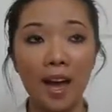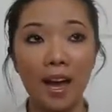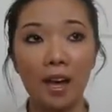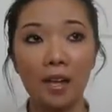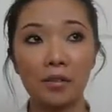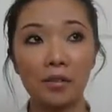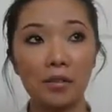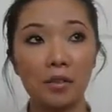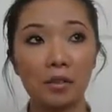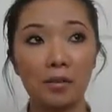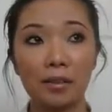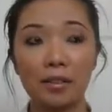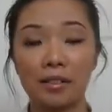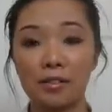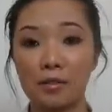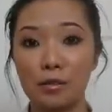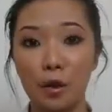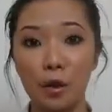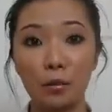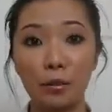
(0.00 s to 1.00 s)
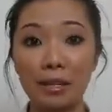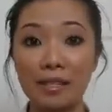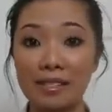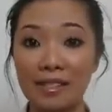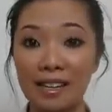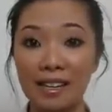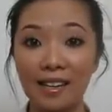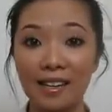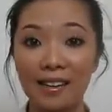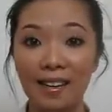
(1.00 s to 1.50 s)
I've just been so
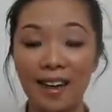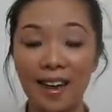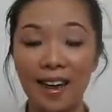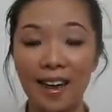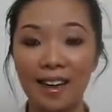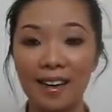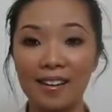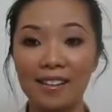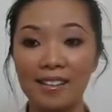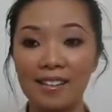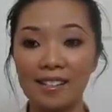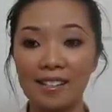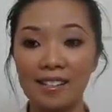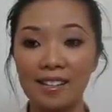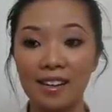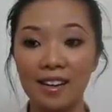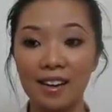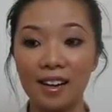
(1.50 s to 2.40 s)
busy, and